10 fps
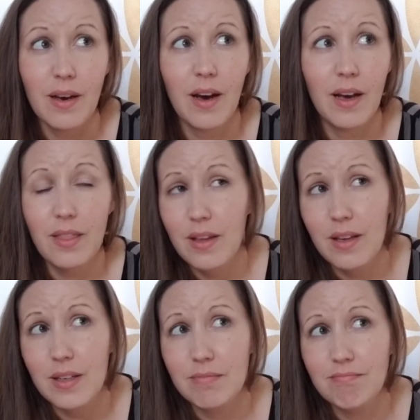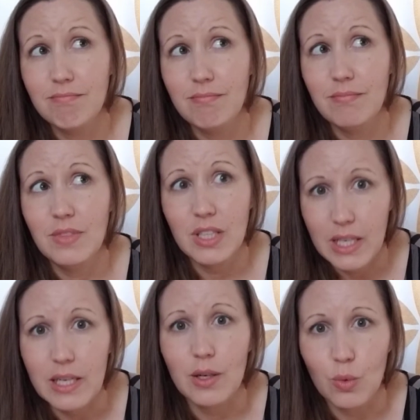I think you
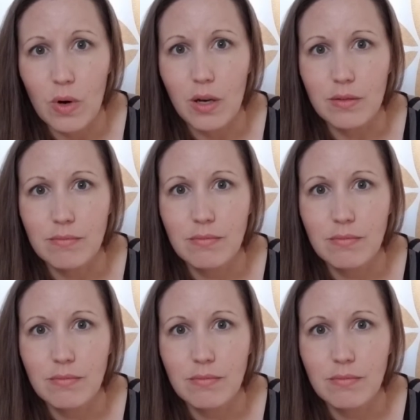can't go wrong.